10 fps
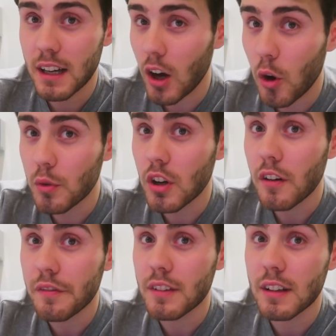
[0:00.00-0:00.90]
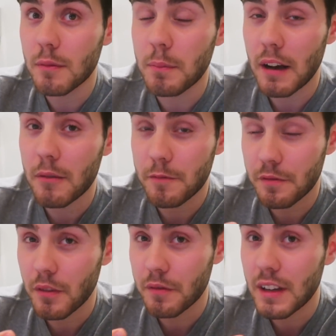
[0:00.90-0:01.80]
hold off but
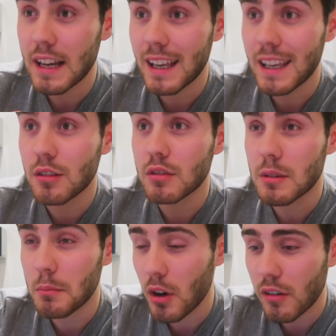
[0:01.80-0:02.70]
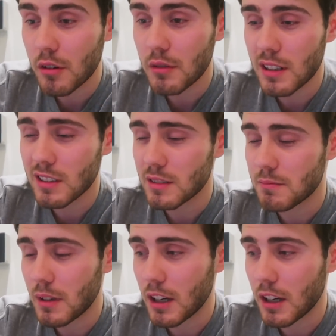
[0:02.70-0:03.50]
from feeling ill tomorrow, and just,